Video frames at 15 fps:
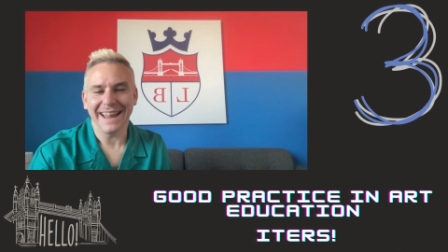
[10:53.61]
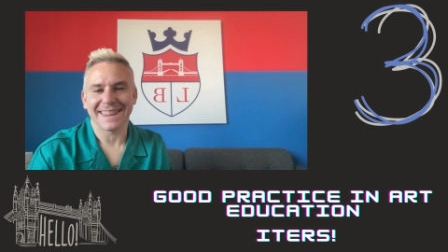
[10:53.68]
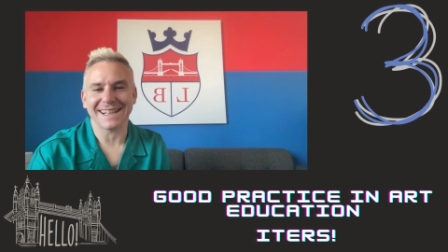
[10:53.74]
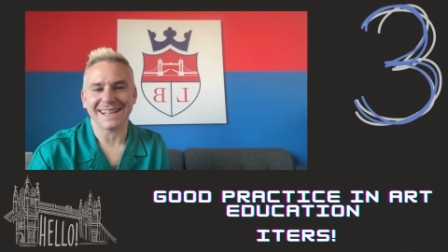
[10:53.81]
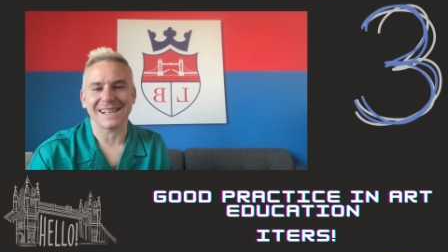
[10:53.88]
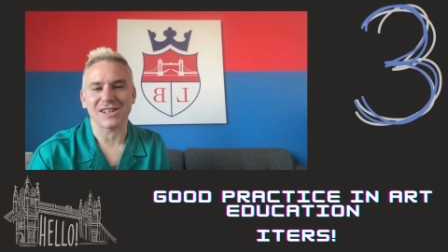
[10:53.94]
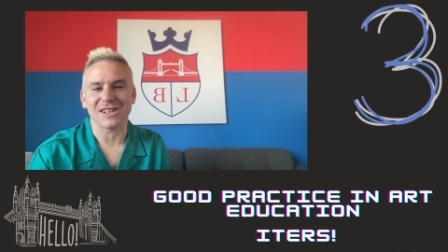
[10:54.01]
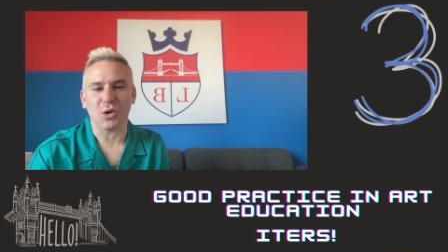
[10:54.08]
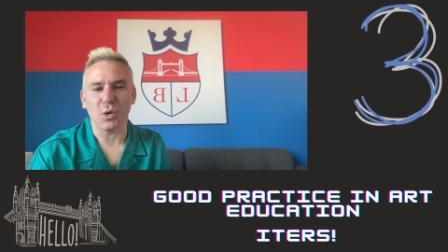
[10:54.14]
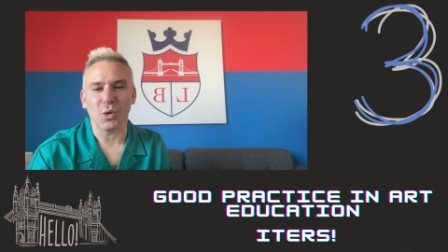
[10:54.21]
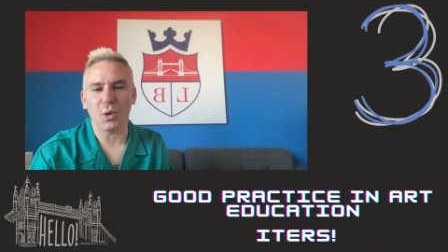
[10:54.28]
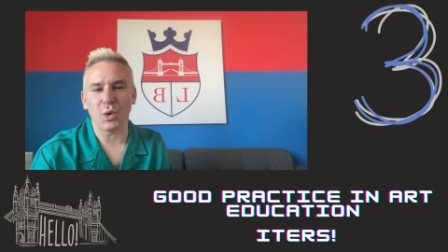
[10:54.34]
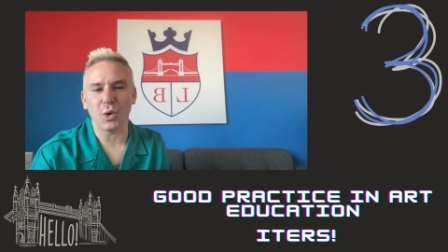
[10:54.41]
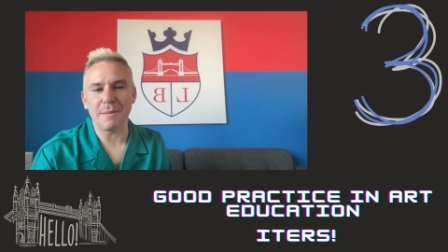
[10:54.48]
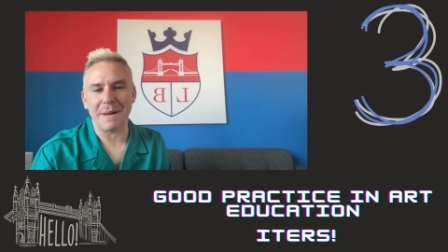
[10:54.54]
this is
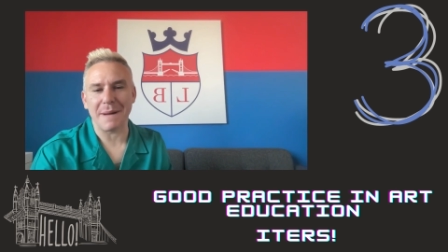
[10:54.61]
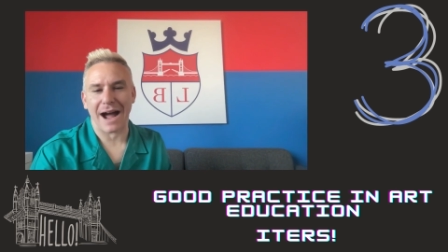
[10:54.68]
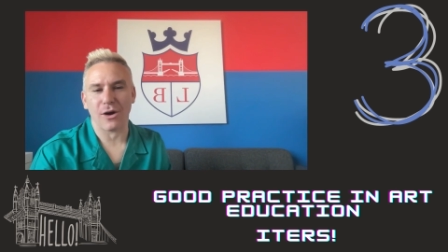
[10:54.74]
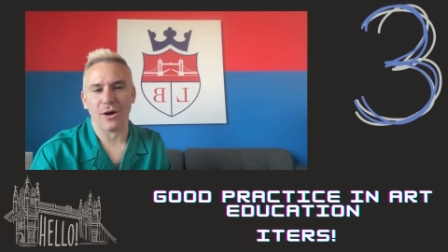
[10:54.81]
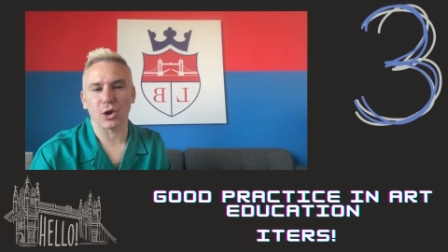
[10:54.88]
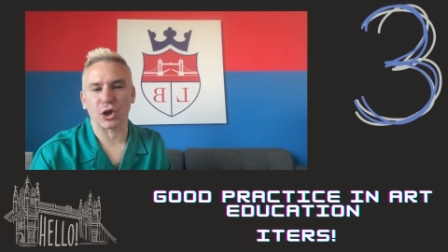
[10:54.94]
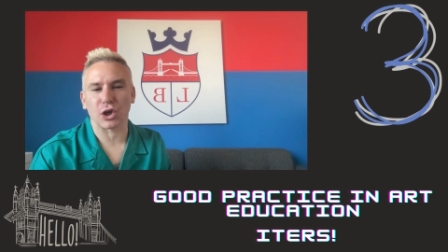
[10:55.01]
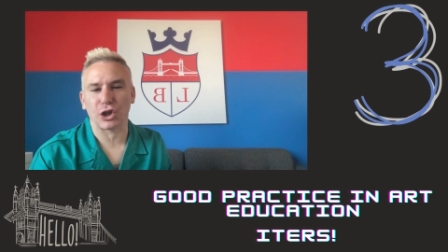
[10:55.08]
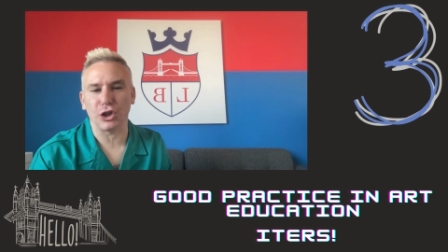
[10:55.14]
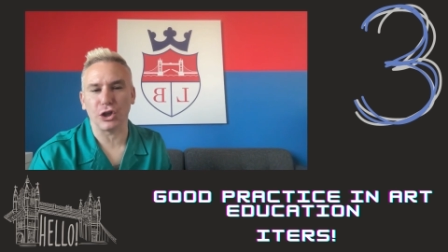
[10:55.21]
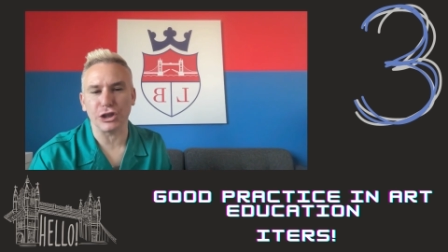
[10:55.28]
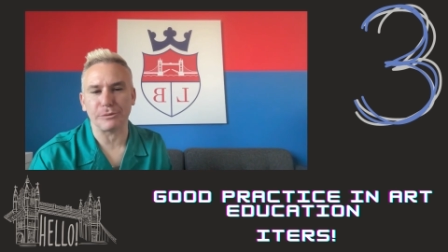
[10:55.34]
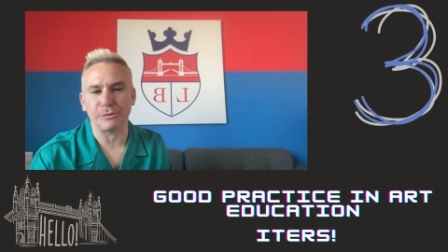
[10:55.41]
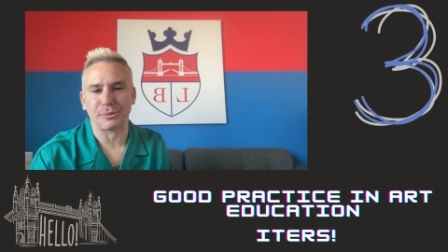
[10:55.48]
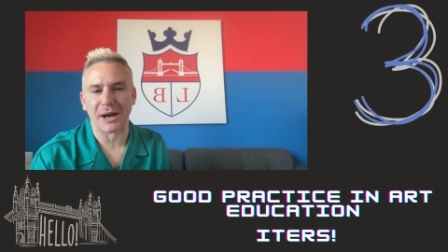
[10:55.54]
all about
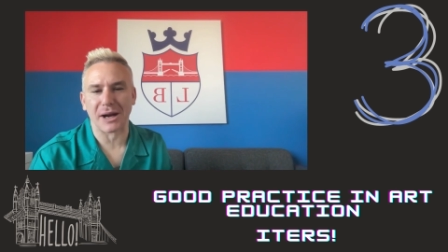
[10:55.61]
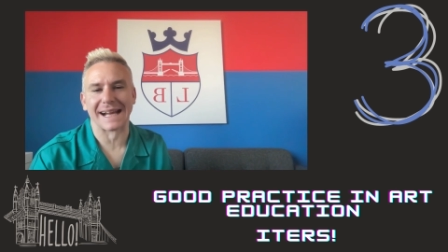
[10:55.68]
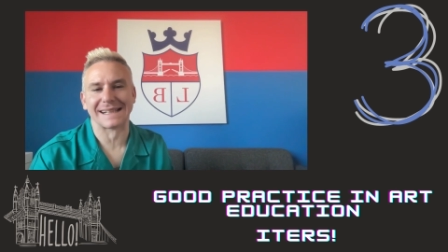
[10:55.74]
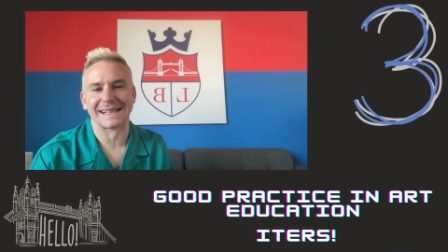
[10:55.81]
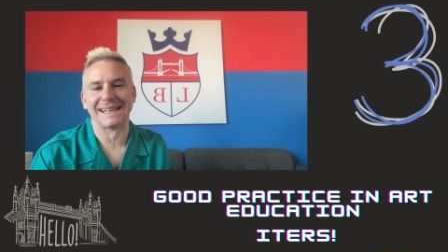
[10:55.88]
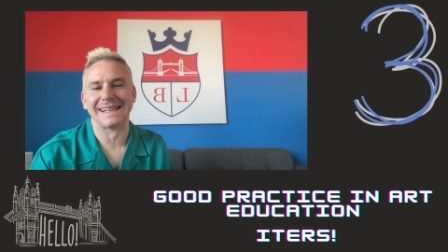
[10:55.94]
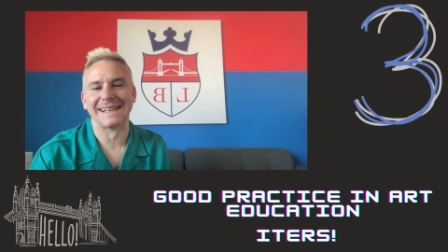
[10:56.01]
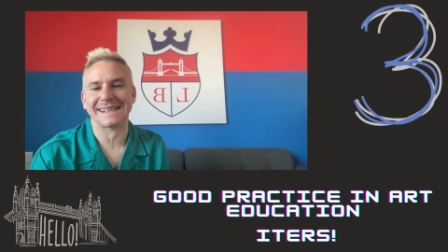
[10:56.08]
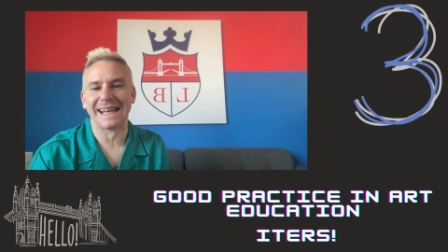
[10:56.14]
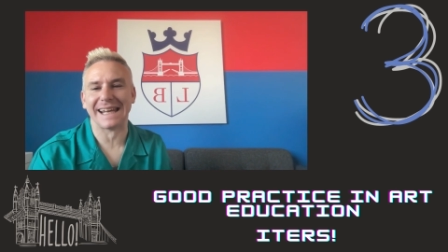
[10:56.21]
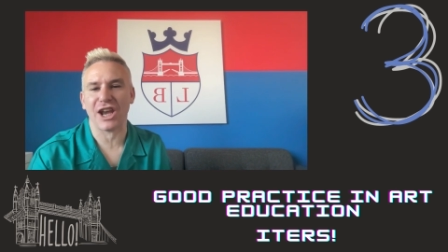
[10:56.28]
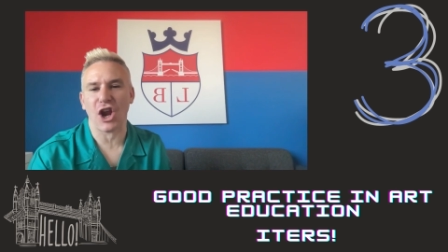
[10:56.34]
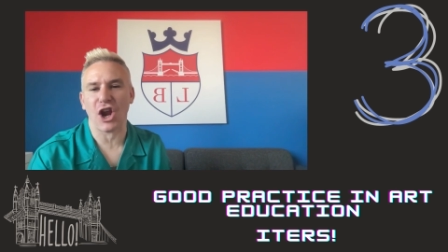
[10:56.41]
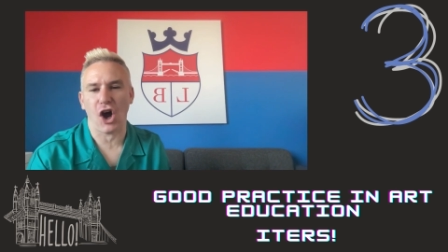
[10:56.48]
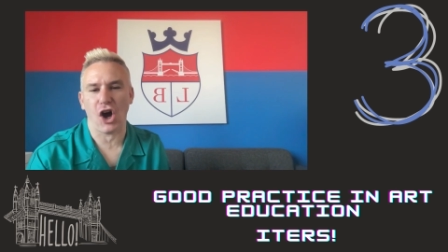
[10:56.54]
good practice
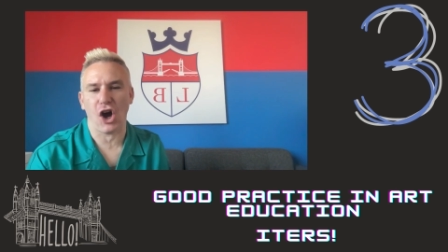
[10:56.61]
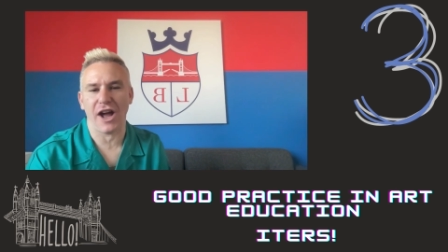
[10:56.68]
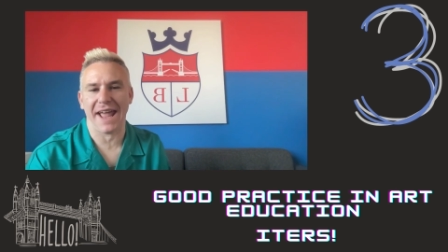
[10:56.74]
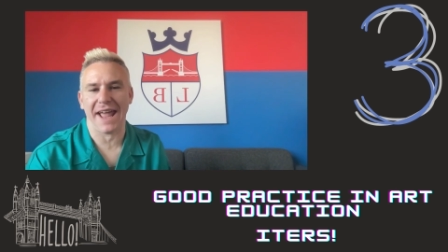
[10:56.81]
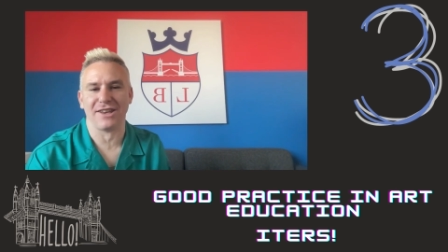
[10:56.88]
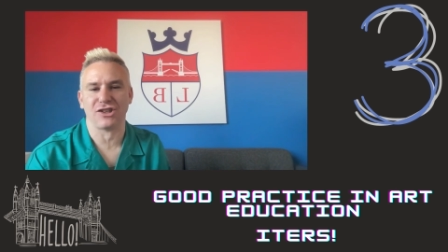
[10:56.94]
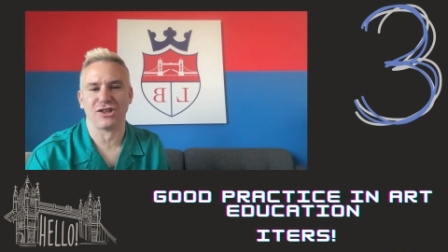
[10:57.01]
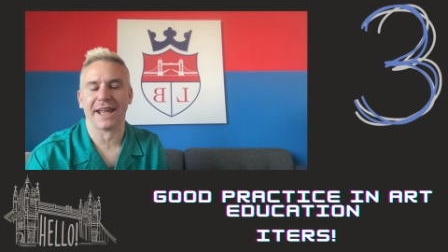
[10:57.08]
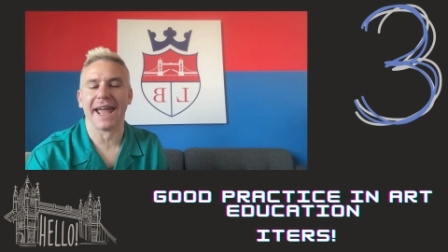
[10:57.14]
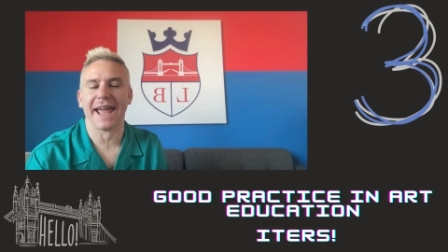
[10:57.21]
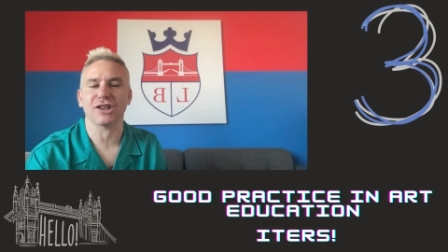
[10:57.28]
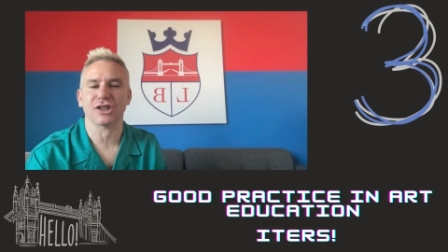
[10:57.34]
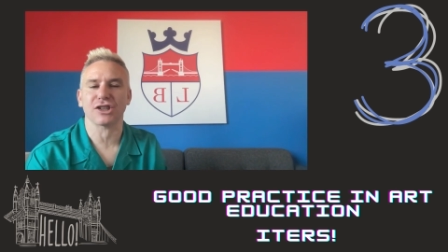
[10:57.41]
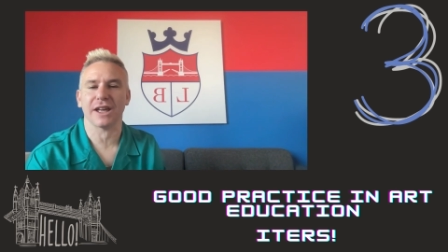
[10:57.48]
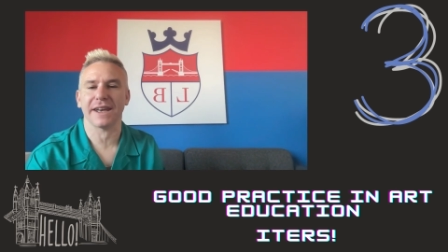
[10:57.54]
in art
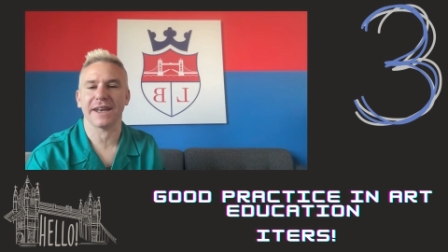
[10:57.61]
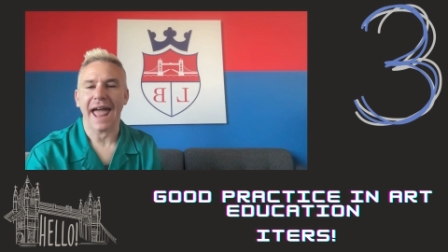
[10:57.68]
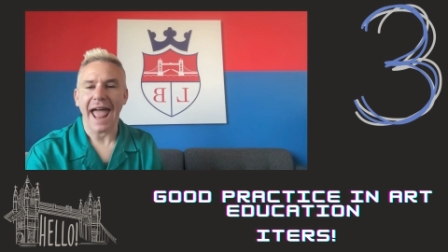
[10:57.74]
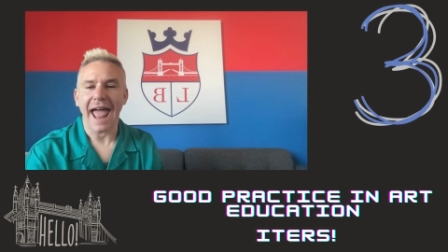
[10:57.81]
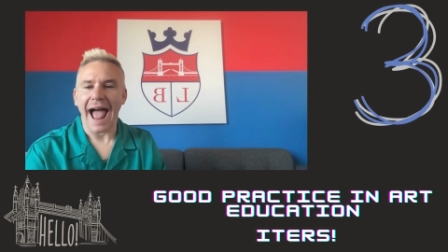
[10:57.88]
education,